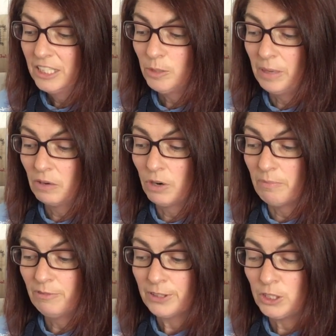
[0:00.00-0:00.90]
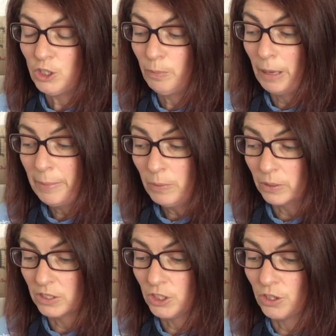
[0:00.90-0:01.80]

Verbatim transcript: to make room for the new baby ones